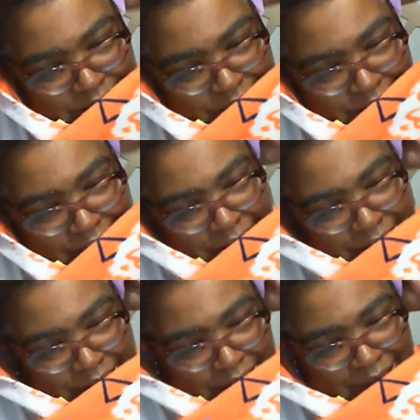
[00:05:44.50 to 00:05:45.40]

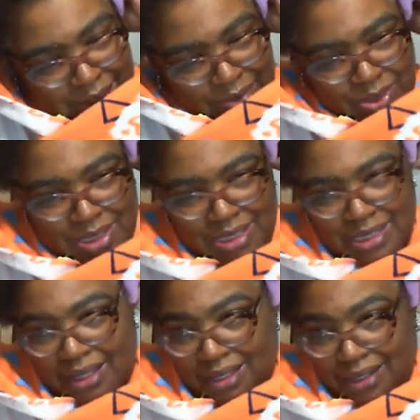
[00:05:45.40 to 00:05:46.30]
again, it was
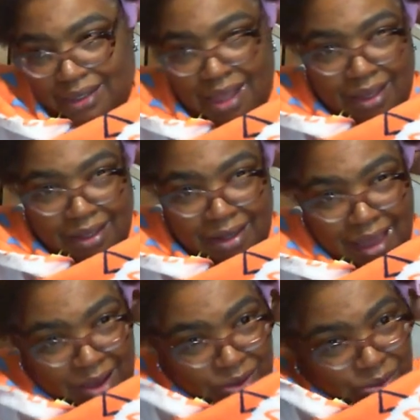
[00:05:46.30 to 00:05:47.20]
blocking
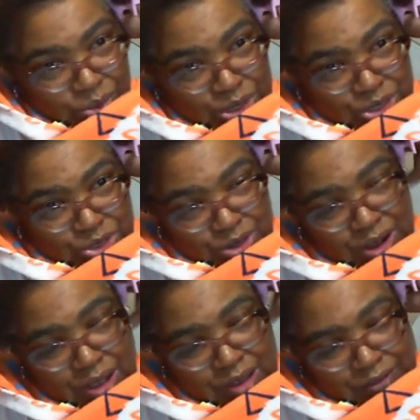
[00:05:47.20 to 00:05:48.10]
out moisture
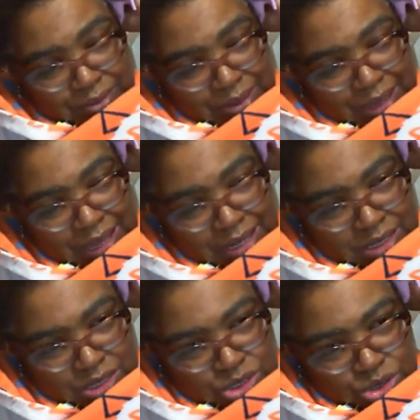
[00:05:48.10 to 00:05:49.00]
from getting
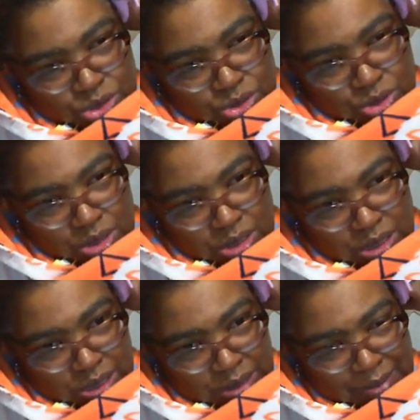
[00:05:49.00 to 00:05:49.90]
into
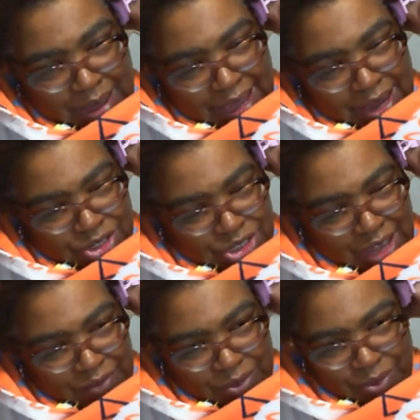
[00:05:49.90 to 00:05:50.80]
my hair
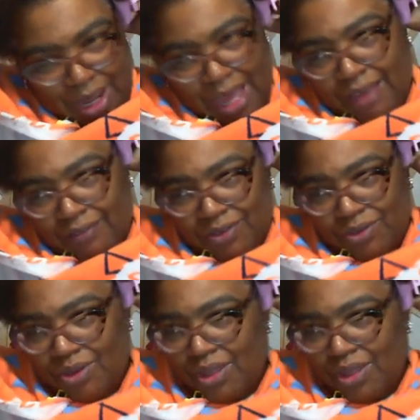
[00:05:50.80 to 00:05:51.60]
shaft or what have you.